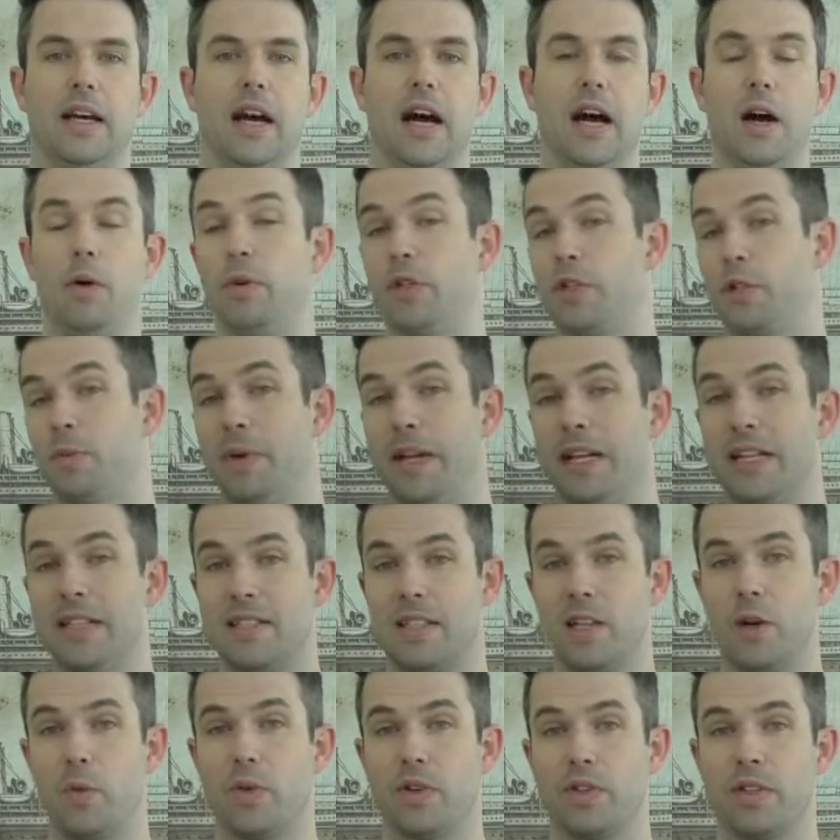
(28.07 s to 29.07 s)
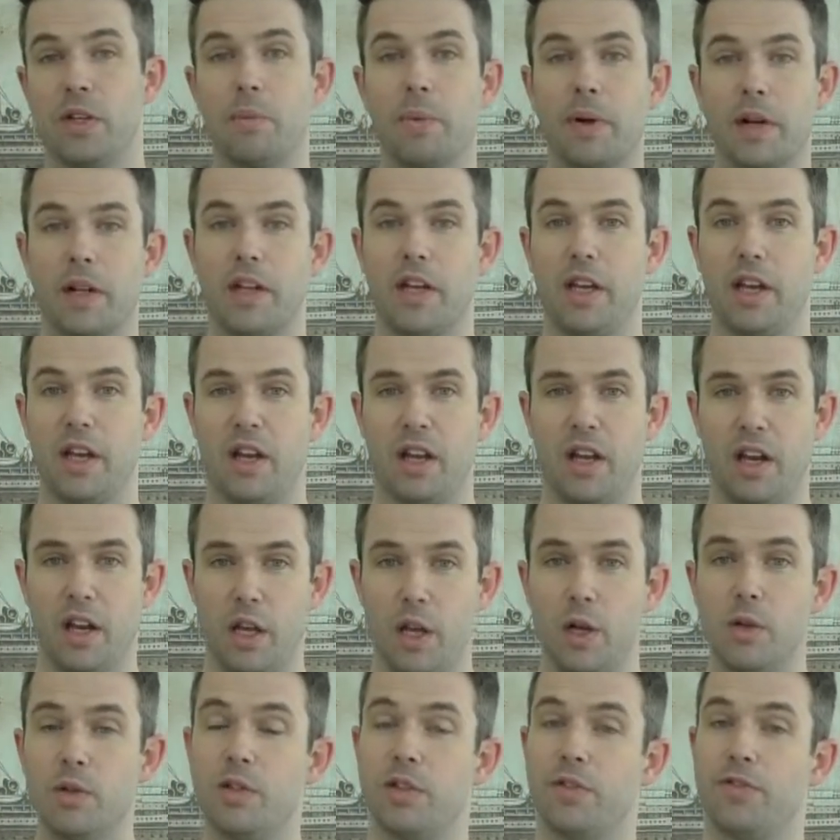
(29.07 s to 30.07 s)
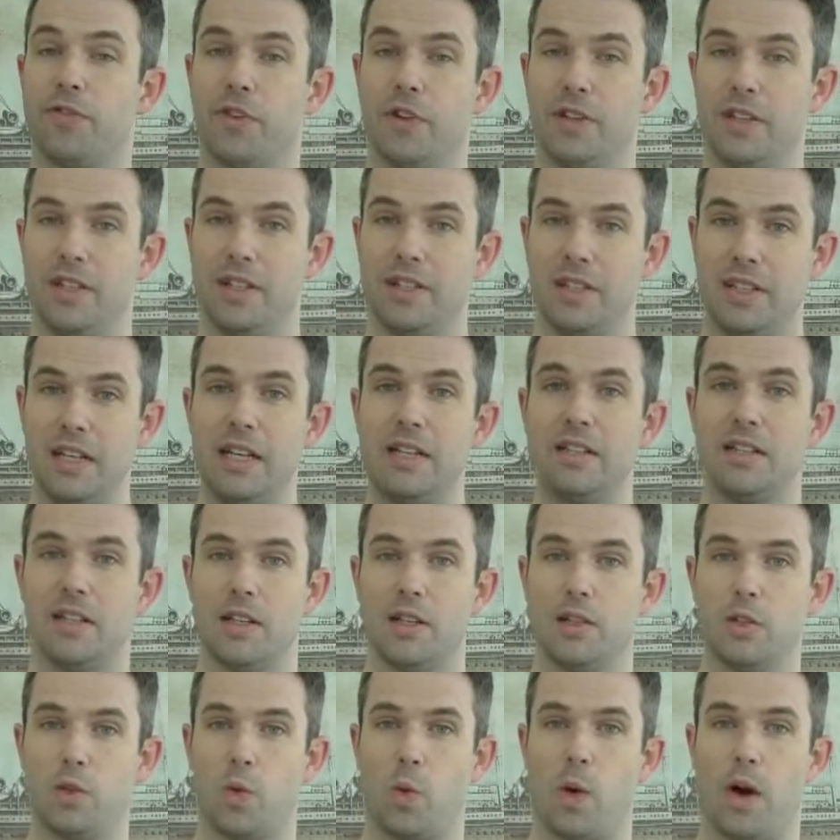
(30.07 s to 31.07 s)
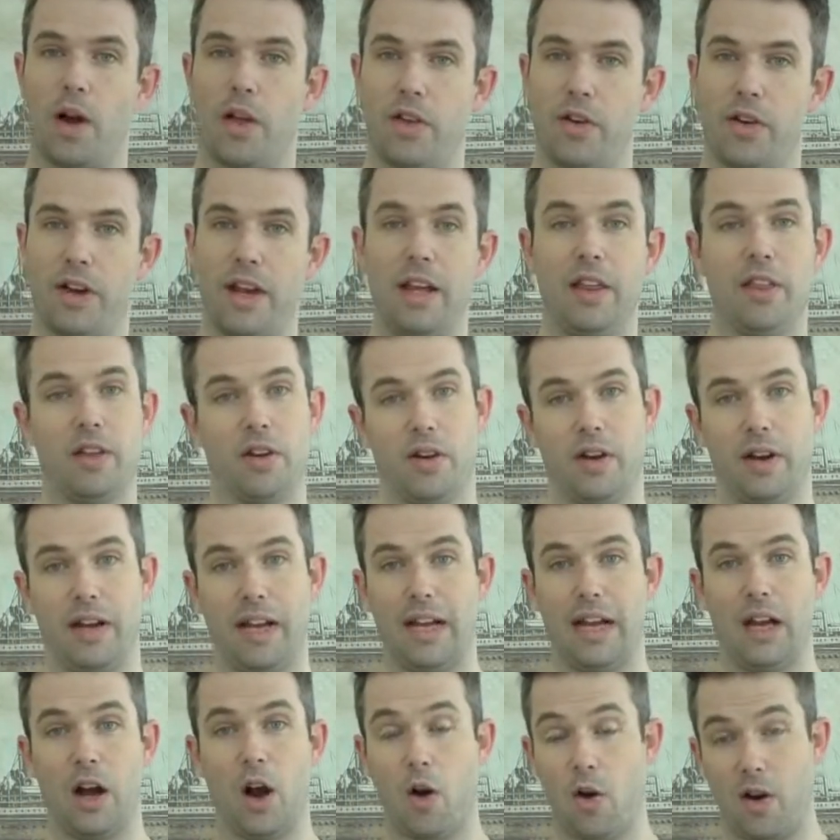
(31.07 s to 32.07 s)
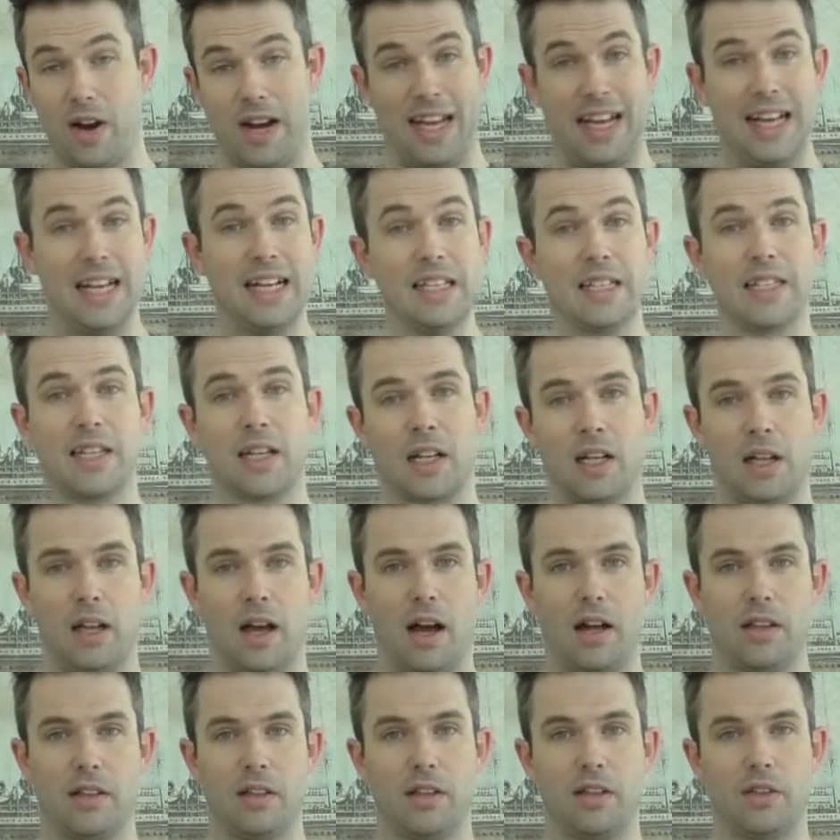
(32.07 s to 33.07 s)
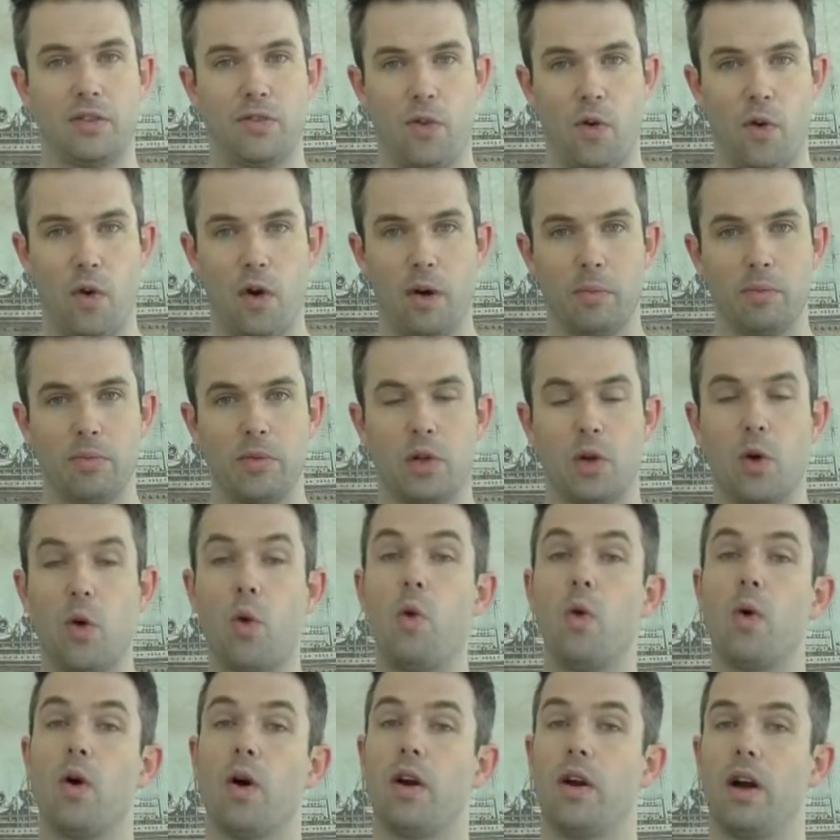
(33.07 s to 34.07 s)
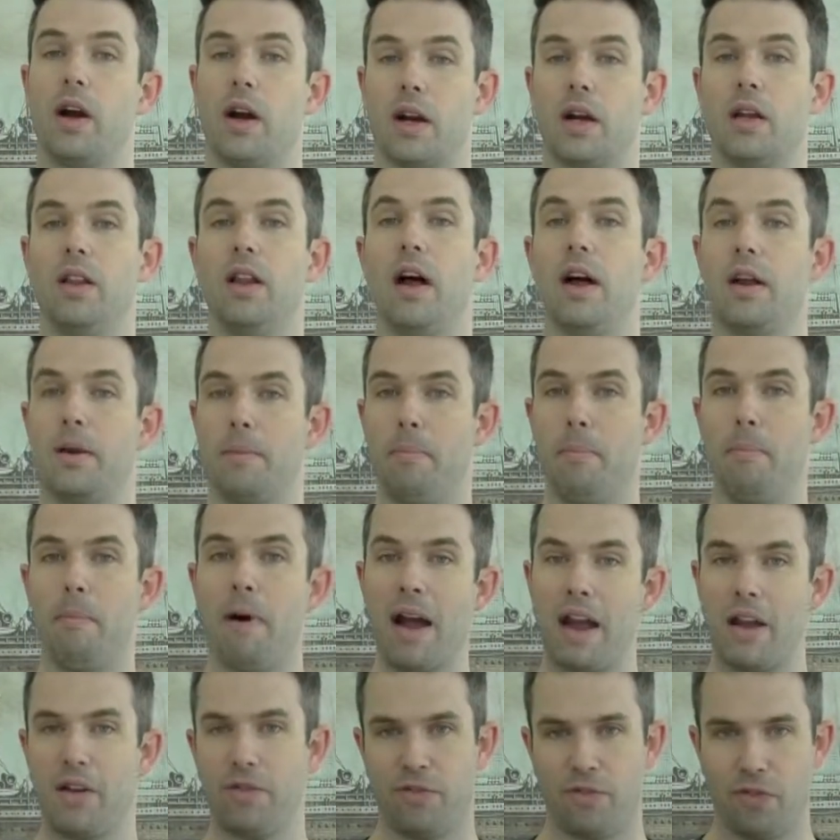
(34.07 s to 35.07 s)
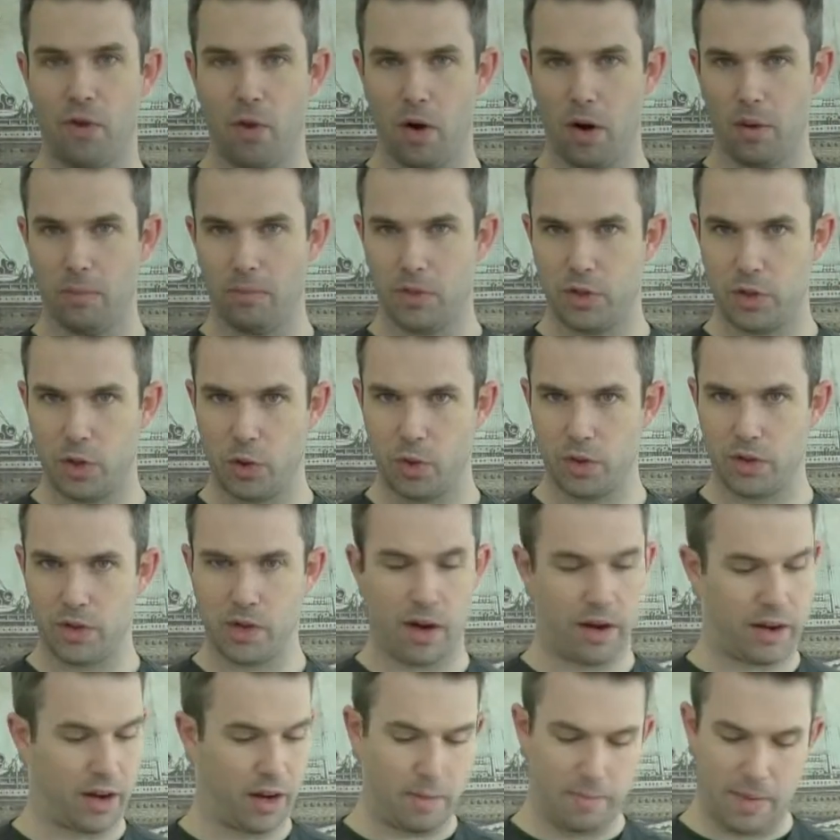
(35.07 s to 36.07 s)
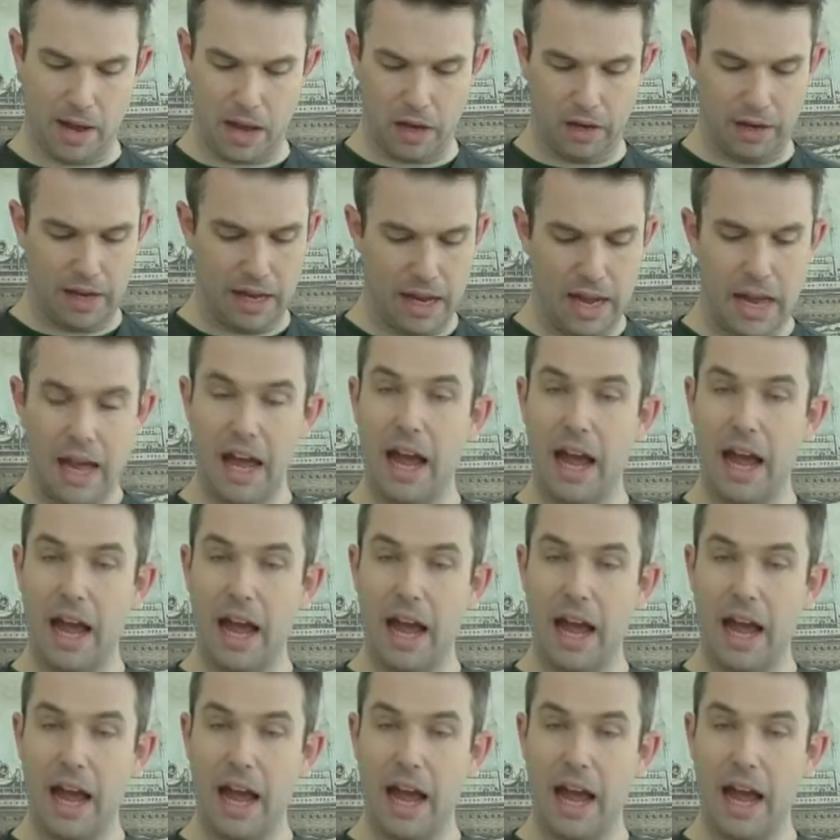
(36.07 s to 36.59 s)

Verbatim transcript: uh, which means that we're typically going to use it for diseases where there either already is a clot that's formed or a clot might form. So we're talking about